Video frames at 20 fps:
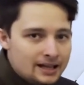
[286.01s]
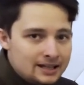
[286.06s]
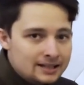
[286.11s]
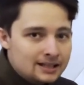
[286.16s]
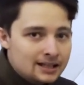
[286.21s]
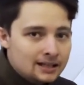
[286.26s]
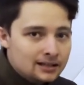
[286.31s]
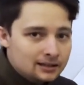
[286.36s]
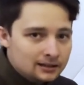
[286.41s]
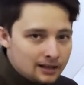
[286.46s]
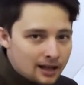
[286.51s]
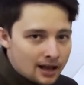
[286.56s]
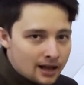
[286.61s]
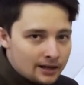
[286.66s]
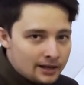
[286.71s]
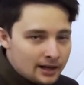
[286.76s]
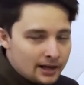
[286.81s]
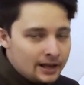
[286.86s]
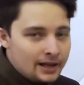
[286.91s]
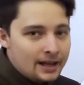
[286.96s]
is a
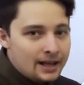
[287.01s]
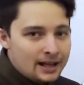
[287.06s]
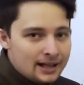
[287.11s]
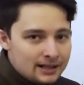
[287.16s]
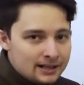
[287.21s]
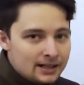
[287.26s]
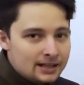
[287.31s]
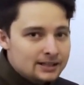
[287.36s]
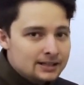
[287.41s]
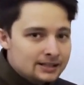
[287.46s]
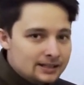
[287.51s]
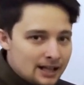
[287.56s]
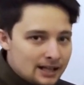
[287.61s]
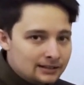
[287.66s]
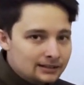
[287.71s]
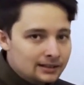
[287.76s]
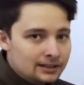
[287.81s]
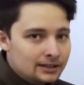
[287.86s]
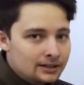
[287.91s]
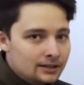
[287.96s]
lot, and it's
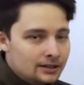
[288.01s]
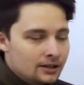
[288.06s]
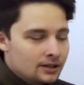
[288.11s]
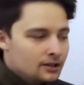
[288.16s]
deadly.